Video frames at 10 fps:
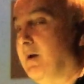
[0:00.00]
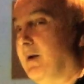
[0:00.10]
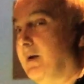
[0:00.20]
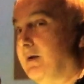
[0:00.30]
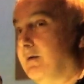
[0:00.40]

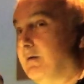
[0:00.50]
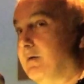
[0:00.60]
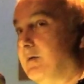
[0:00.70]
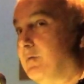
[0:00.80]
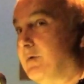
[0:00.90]

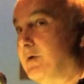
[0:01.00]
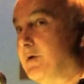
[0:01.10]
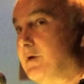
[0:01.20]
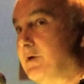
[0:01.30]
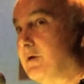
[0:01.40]
and
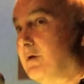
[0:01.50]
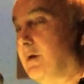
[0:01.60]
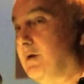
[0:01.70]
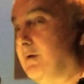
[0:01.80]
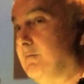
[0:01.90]
which,
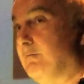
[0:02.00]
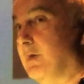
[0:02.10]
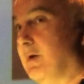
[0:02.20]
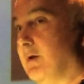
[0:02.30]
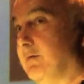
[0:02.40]

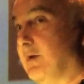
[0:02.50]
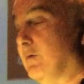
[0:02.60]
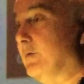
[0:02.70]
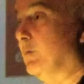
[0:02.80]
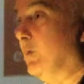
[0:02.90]
if they
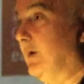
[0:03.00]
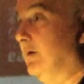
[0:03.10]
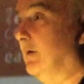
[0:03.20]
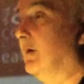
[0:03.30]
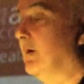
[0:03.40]
don't
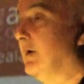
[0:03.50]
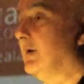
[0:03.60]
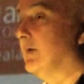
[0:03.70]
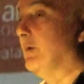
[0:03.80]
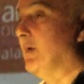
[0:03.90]
win,
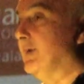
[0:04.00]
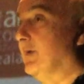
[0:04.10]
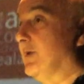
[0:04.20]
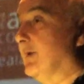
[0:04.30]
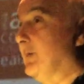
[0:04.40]
they may
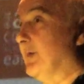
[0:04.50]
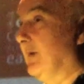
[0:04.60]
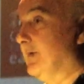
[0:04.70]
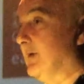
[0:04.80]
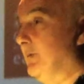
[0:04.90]
suggest
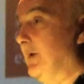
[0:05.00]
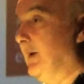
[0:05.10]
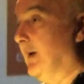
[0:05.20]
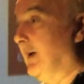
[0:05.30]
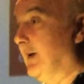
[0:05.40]
themselves to
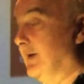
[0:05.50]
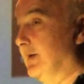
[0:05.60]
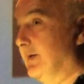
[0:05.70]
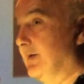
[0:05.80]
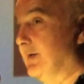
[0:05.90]
me
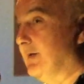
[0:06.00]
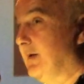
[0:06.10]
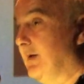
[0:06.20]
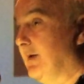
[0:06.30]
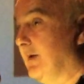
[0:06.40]
as